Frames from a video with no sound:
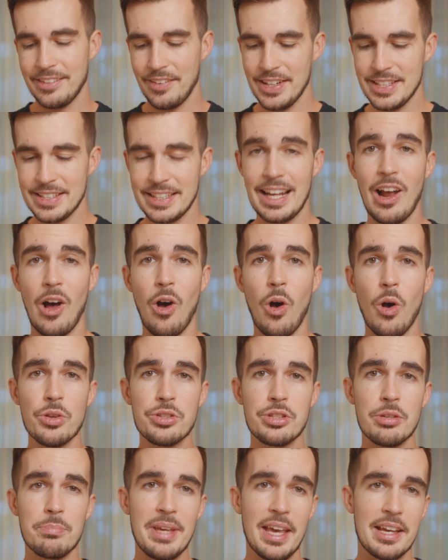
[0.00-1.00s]
The risk can
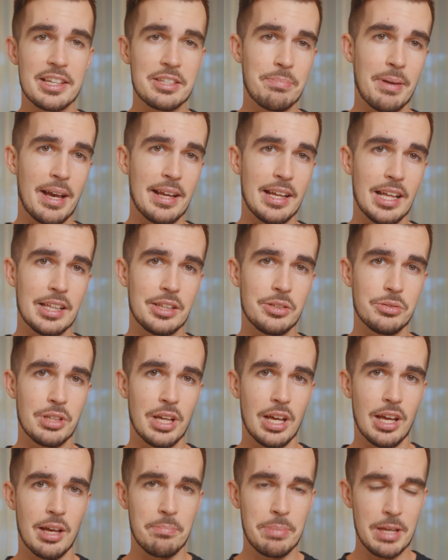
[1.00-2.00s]
also be expanded to
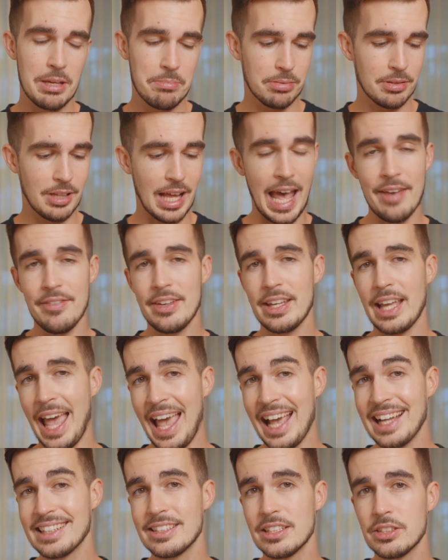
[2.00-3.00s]
the people having
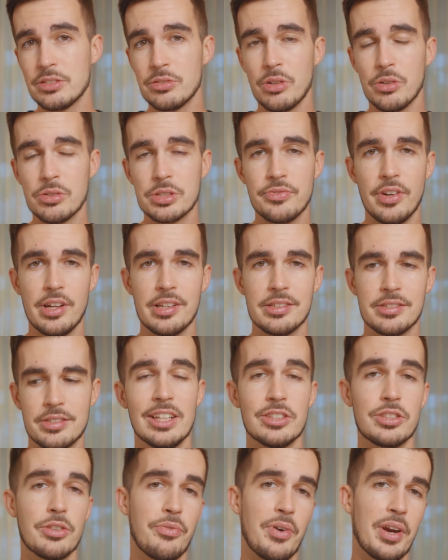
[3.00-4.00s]
access to those
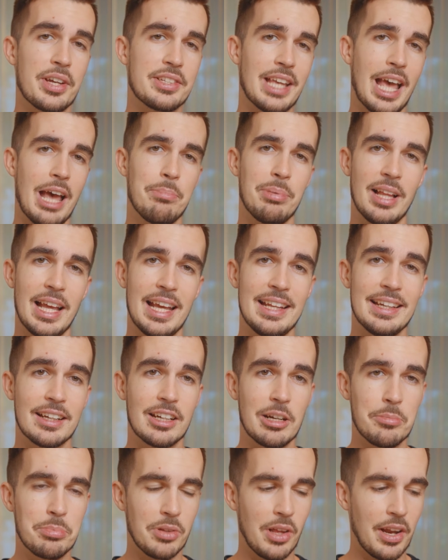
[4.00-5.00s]
funds. So for example, in the
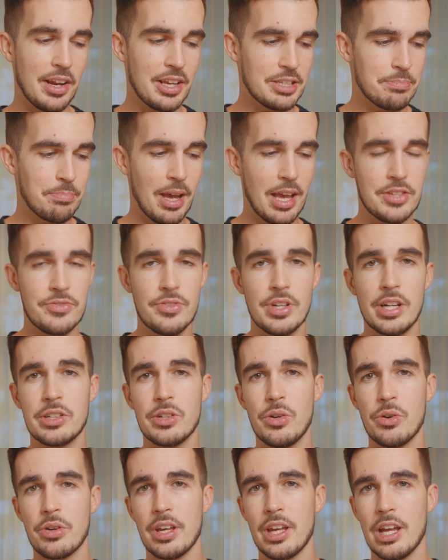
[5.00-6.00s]
crypto lending space, we are
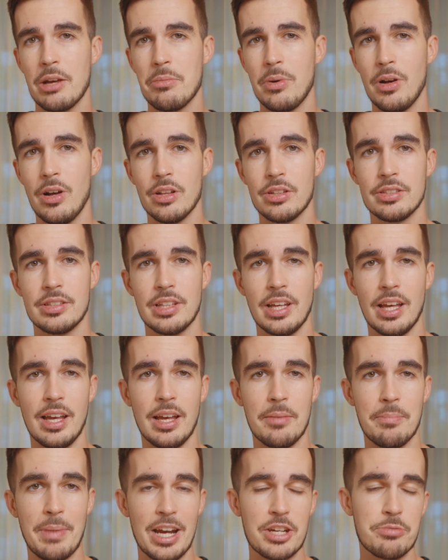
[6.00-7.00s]
talking about
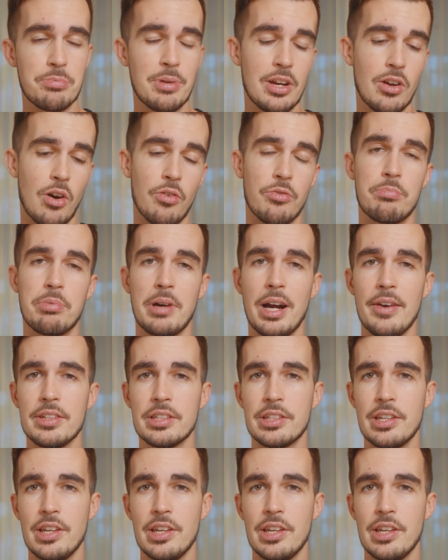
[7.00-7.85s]
the management of private